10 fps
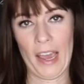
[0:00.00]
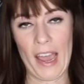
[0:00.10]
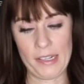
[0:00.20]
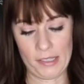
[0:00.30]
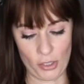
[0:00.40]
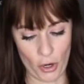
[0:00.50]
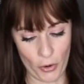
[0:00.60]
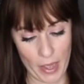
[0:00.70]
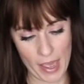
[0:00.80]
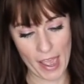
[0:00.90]
Guys,
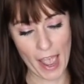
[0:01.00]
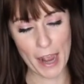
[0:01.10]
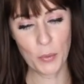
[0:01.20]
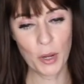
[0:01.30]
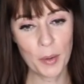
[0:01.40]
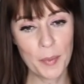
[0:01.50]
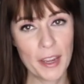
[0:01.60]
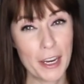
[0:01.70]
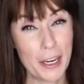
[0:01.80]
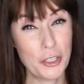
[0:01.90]
okay, I want to
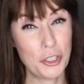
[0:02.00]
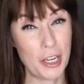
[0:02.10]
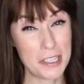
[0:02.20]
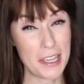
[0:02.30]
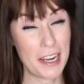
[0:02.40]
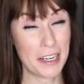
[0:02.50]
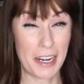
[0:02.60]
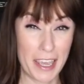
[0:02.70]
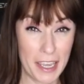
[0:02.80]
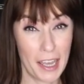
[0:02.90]
be just like
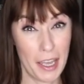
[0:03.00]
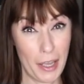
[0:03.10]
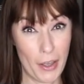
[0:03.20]
Nakia,